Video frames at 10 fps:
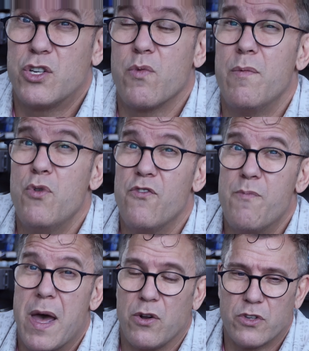to remove
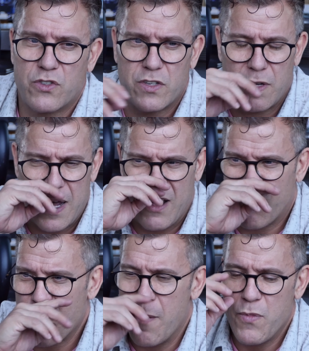metals uh,
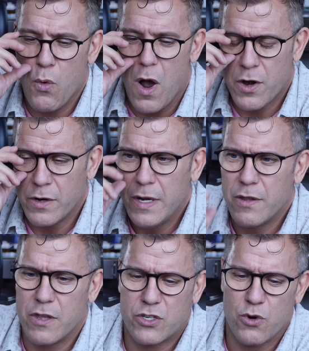from the water,
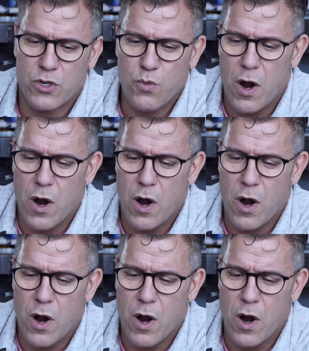the source